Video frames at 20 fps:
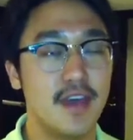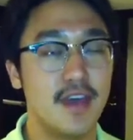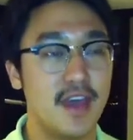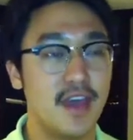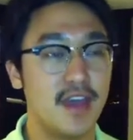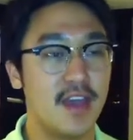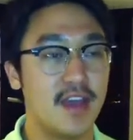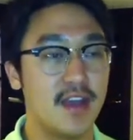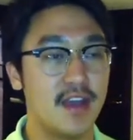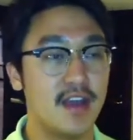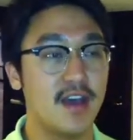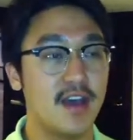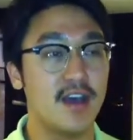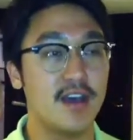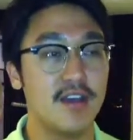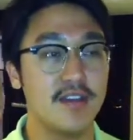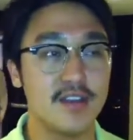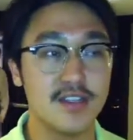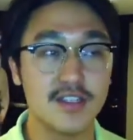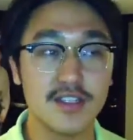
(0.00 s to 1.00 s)
And
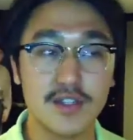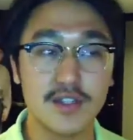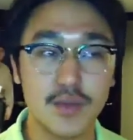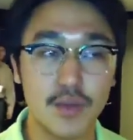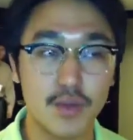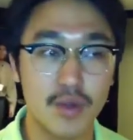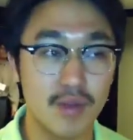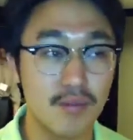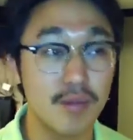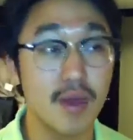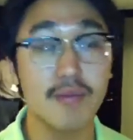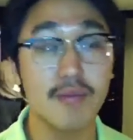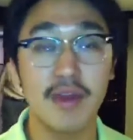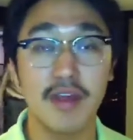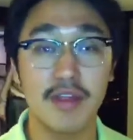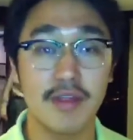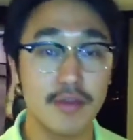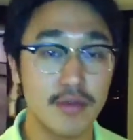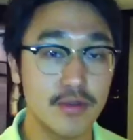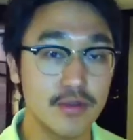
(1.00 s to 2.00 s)
uh, this tour, I'm on
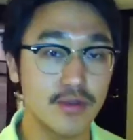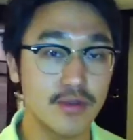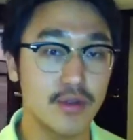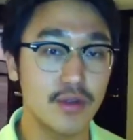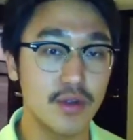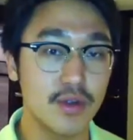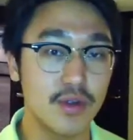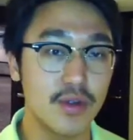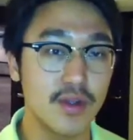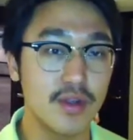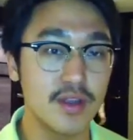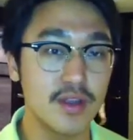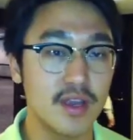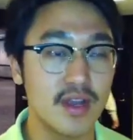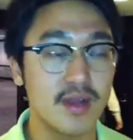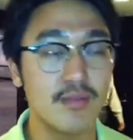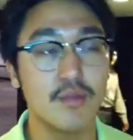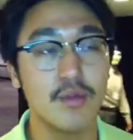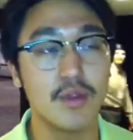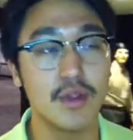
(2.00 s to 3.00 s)
my third tour currently,
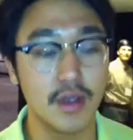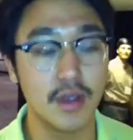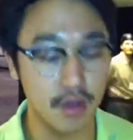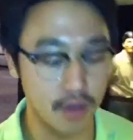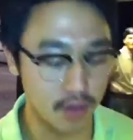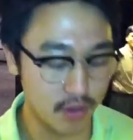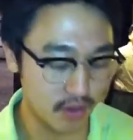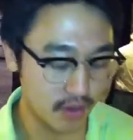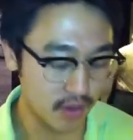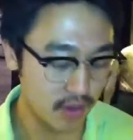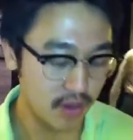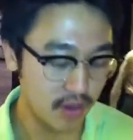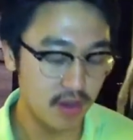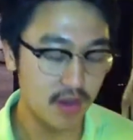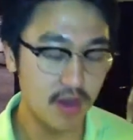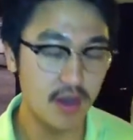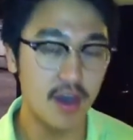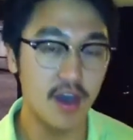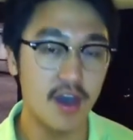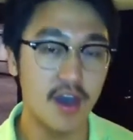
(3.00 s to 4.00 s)
and I'm working on
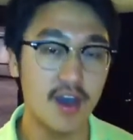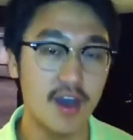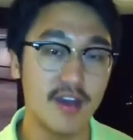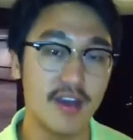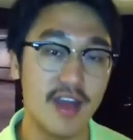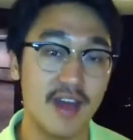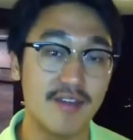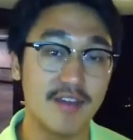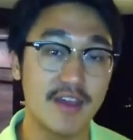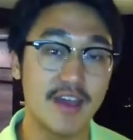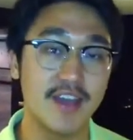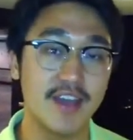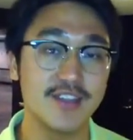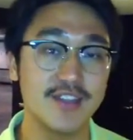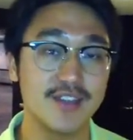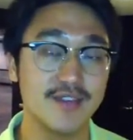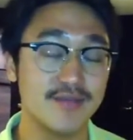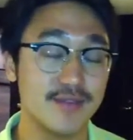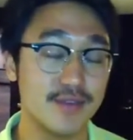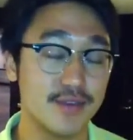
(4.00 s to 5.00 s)
uh,
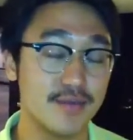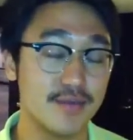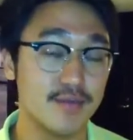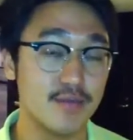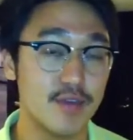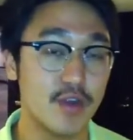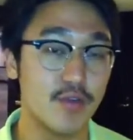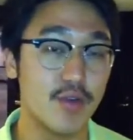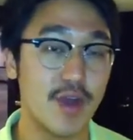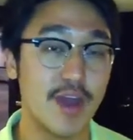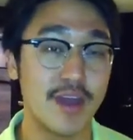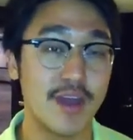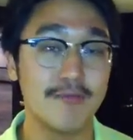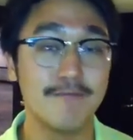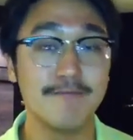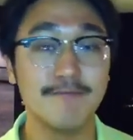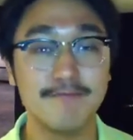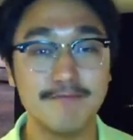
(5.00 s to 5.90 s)
navigation for Orion.